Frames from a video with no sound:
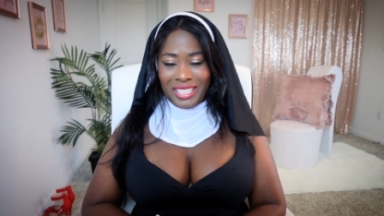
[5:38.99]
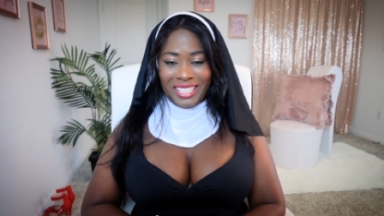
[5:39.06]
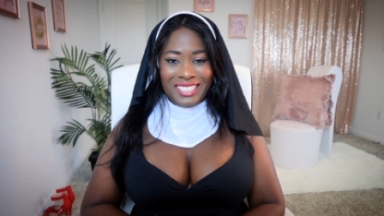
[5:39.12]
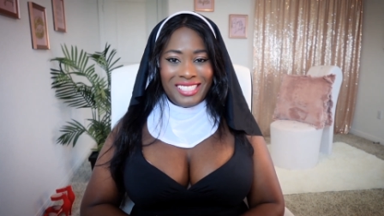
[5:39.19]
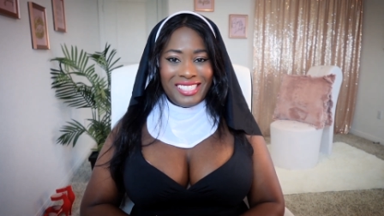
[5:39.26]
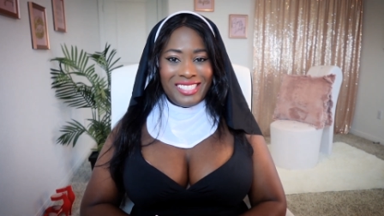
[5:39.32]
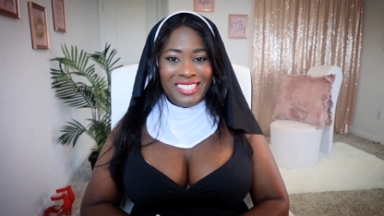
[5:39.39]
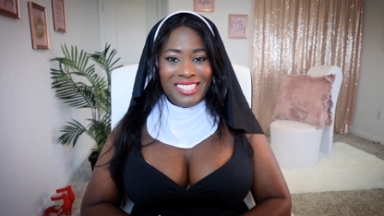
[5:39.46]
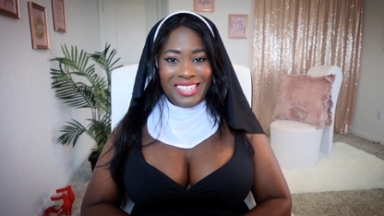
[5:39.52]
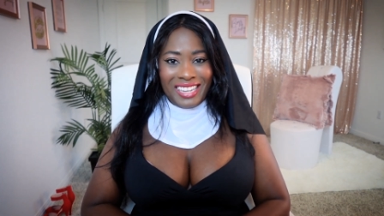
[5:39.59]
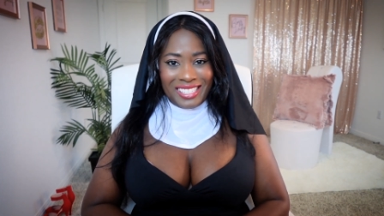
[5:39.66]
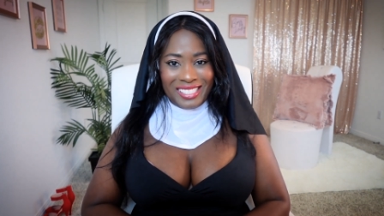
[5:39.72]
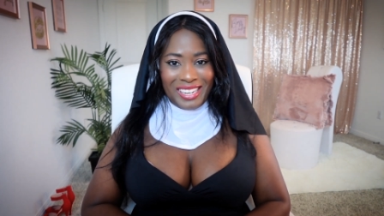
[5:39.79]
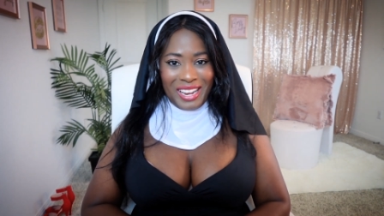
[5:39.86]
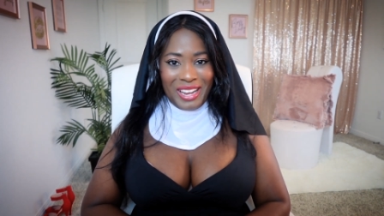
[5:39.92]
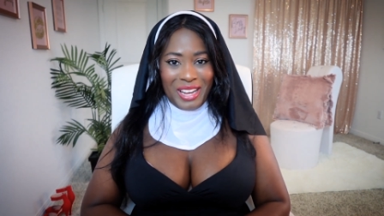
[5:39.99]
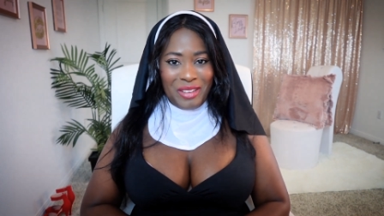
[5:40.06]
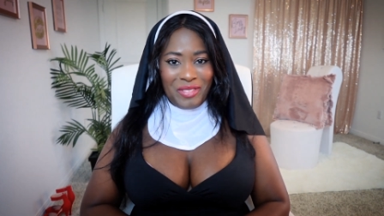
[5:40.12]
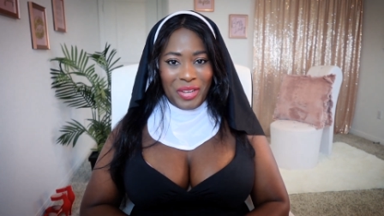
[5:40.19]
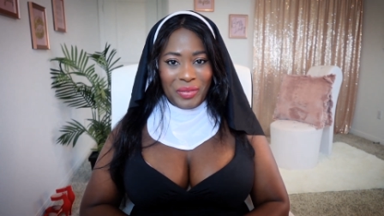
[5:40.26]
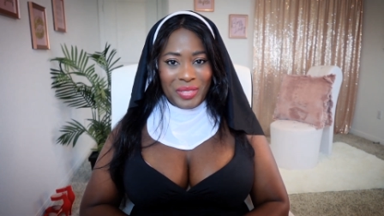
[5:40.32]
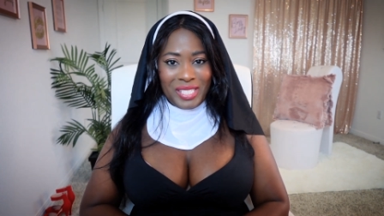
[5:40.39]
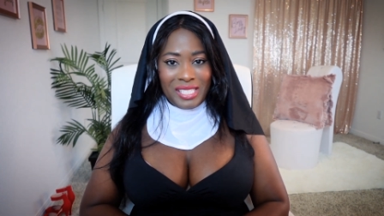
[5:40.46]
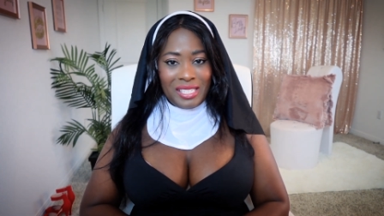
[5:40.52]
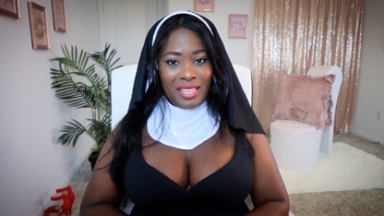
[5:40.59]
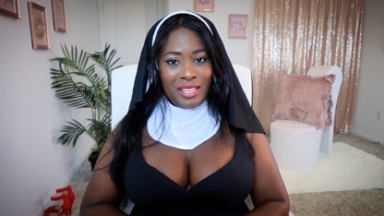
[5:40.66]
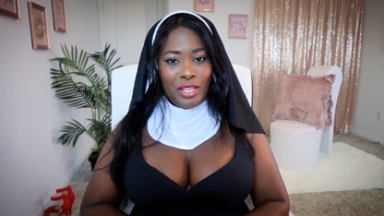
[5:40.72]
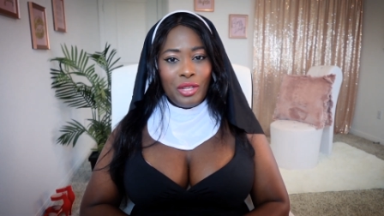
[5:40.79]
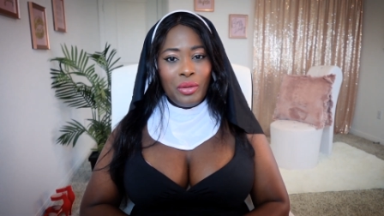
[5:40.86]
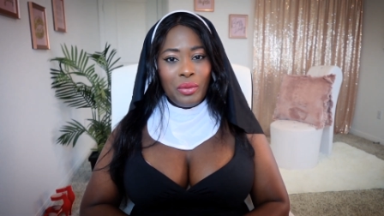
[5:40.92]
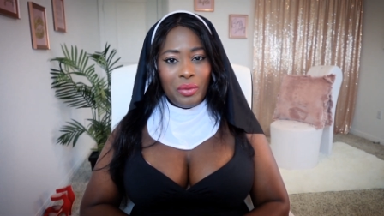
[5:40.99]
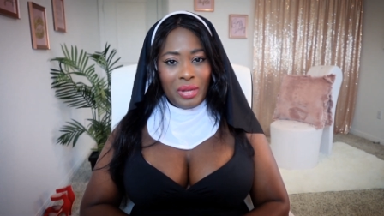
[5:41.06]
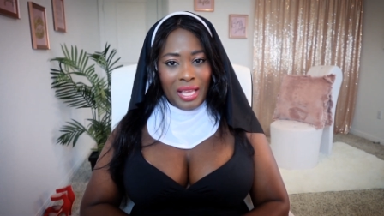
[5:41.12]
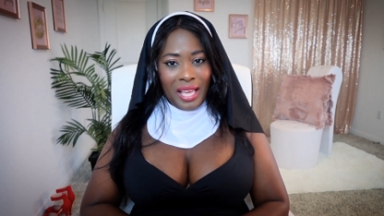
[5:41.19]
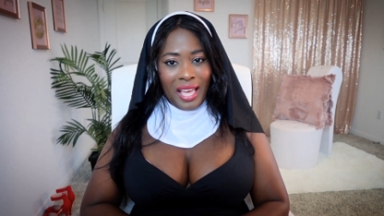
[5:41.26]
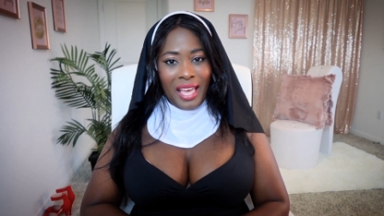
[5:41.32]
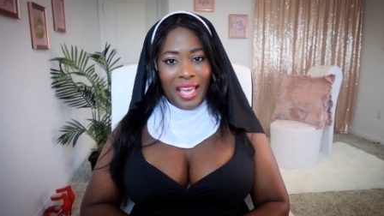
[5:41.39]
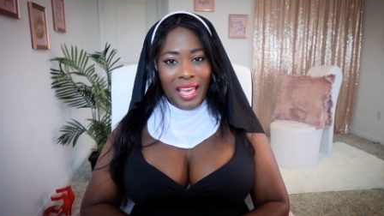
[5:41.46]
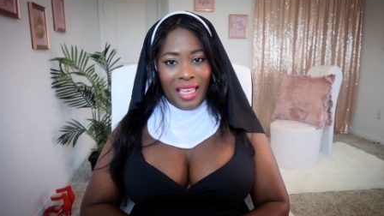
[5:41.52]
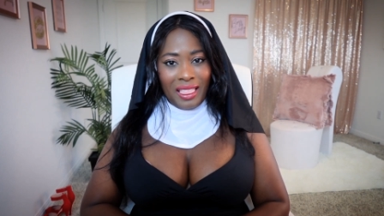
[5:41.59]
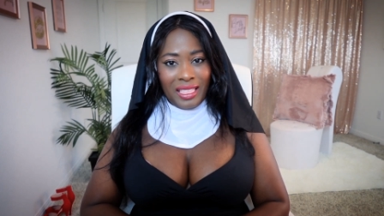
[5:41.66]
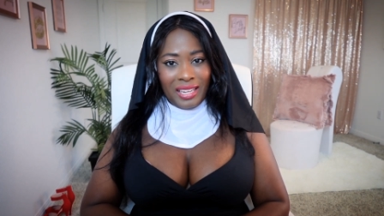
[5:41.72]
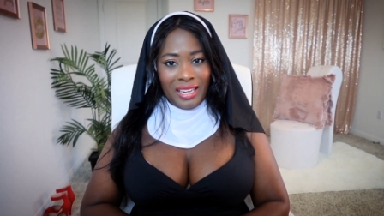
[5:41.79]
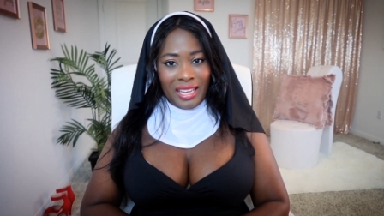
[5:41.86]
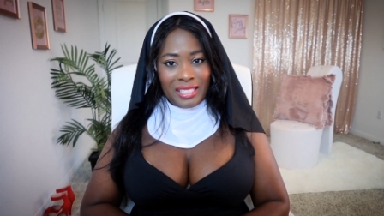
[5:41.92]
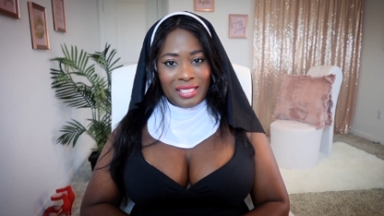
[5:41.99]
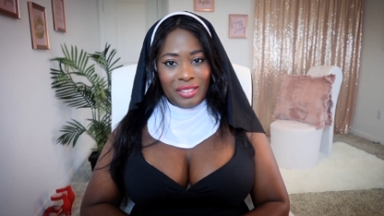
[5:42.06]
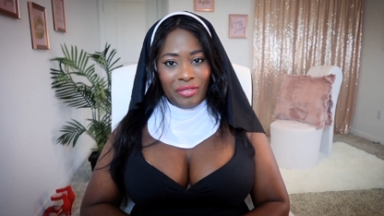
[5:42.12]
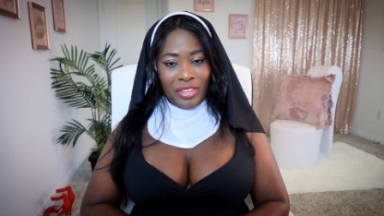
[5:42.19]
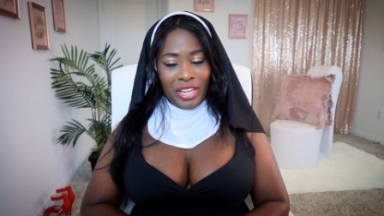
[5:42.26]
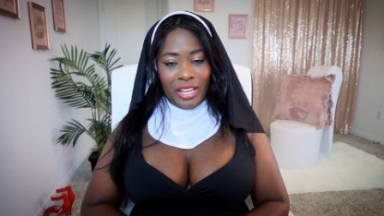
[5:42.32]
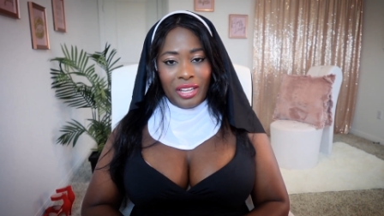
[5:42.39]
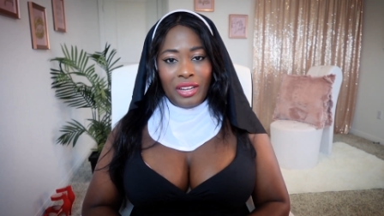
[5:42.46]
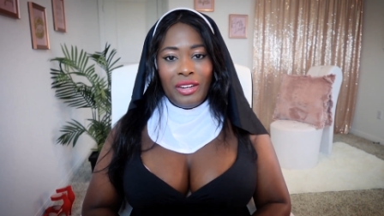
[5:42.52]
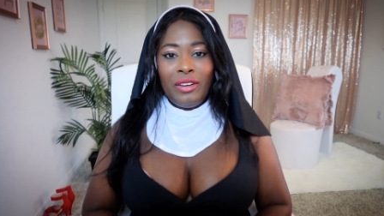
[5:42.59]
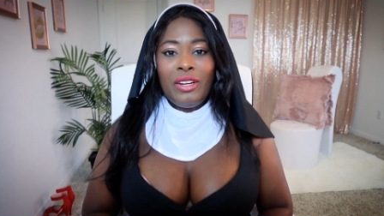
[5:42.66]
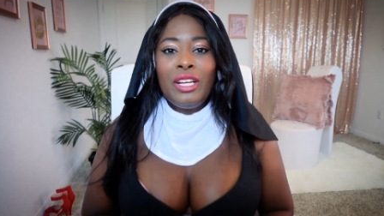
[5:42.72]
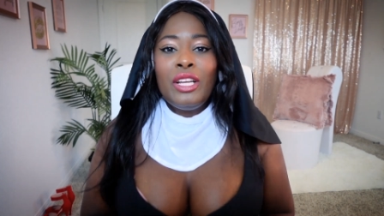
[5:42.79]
Until next time, I will see you in the next video.